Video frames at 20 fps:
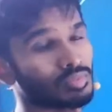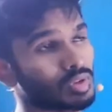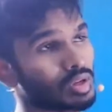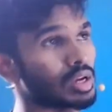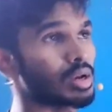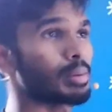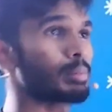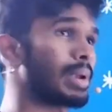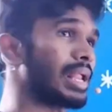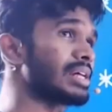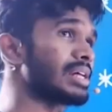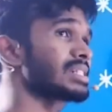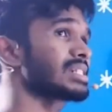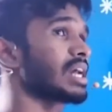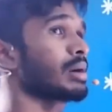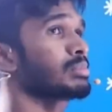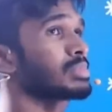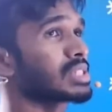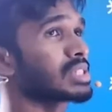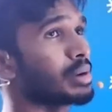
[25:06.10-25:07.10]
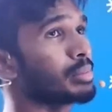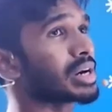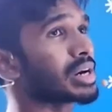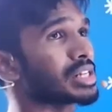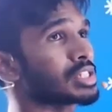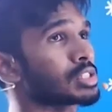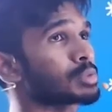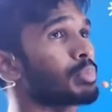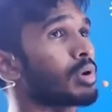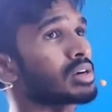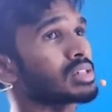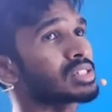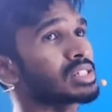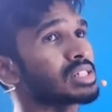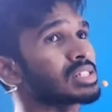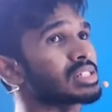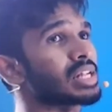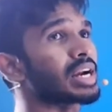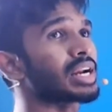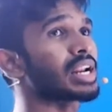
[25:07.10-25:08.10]
plus some responses that
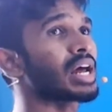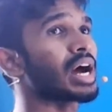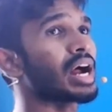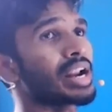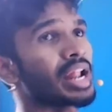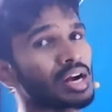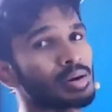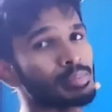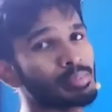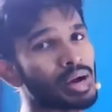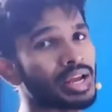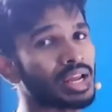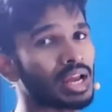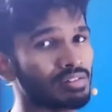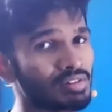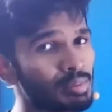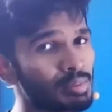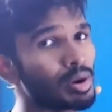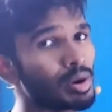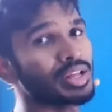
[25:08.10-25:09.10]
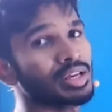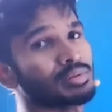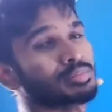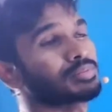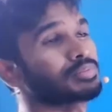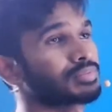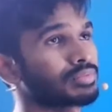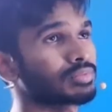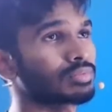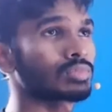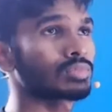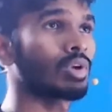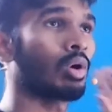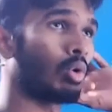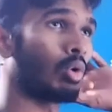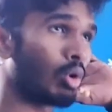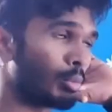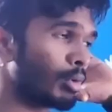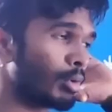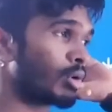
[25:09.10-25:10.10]
are done by our body.
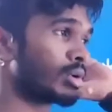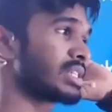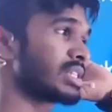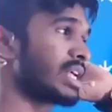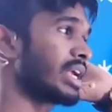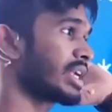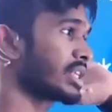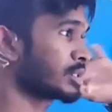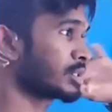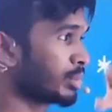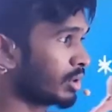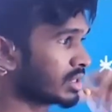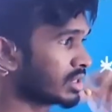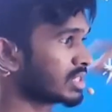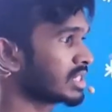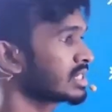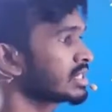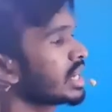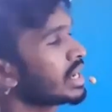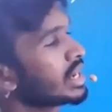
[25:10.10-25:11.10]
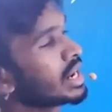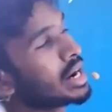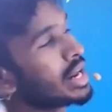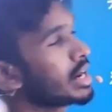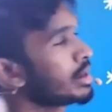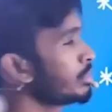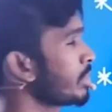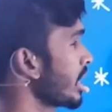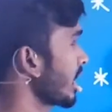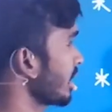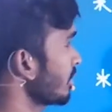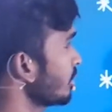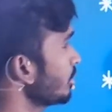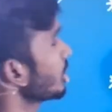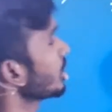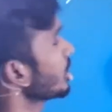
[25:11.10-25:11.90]
Hormones and responses that are done by our body.